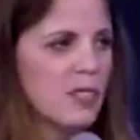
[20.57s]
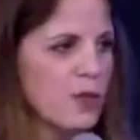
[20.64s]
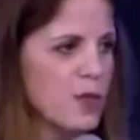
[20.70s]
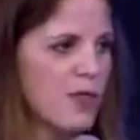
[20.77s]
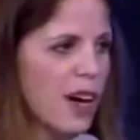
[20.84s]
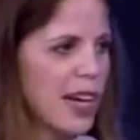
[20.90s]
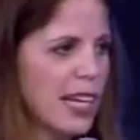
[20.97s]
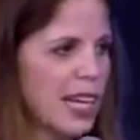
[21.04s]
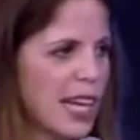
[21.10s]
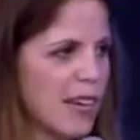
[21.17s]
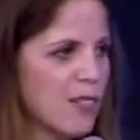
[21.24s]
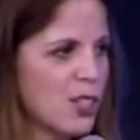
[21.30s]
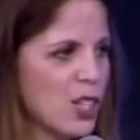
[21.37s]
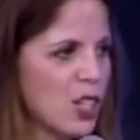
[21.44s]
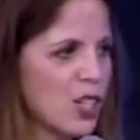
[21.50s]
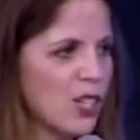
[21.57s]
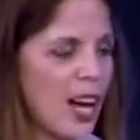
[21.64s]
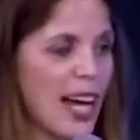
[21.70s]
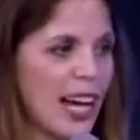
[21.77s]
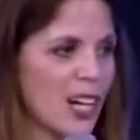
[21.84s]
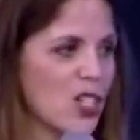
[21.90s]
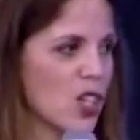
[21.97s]
It was fine. I gave it to her.
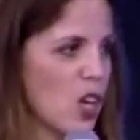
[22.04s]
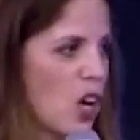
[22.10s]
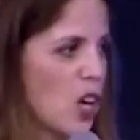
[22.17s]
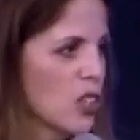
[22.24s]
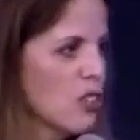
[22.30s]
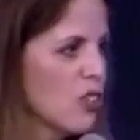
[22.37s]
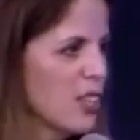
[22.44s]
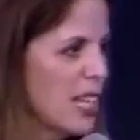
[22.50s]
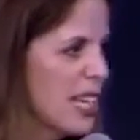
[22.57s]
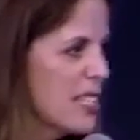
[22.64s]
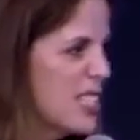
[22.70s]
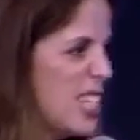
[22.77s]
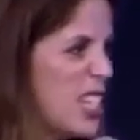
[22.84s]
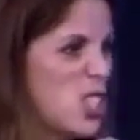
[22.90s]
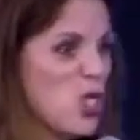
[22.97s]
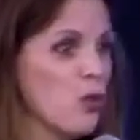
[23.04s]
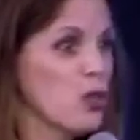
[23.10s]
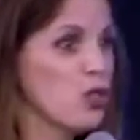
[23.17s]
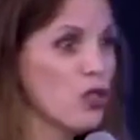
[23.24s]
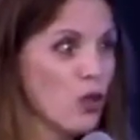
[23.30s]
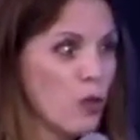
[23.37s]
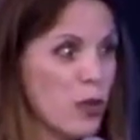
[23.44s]
I actually called her the next day. She
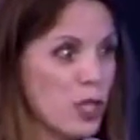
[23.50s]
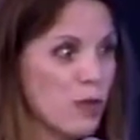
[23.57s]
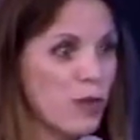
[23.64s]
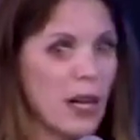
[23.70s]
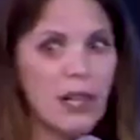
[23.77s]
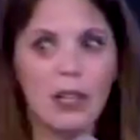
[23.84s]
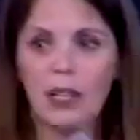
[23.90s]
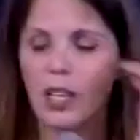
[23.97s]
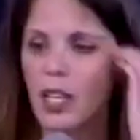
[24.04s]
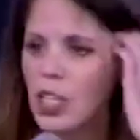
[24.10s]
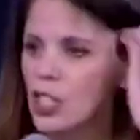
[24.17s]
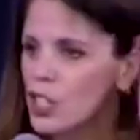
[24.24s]
was so much better.